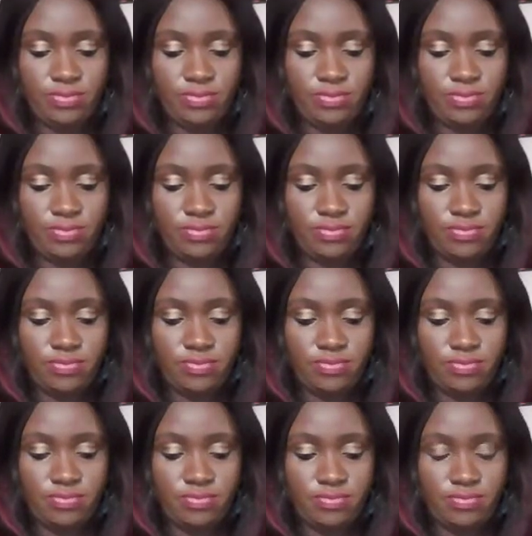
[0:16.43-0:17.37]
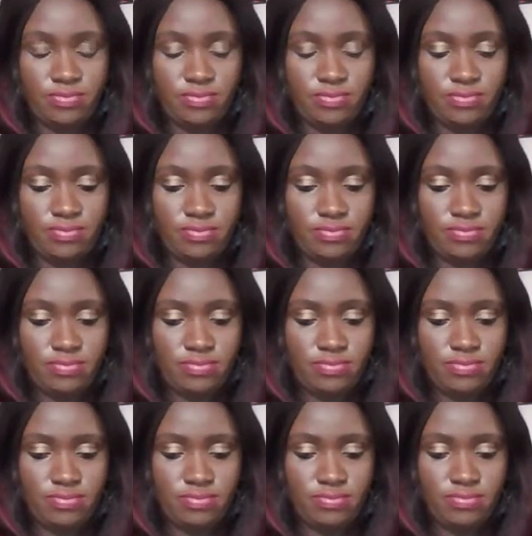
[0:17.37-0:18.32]

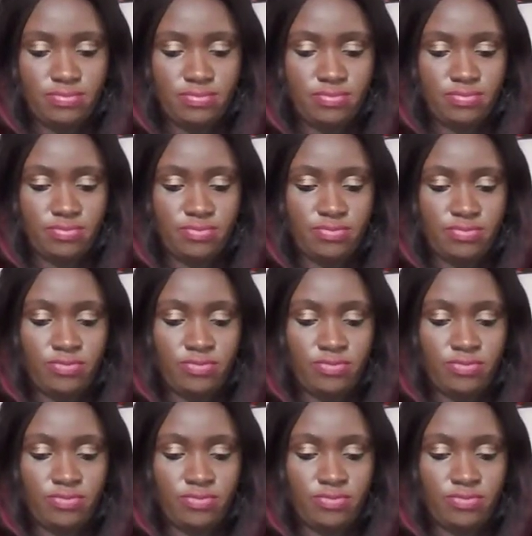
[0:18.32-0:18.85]
(silence)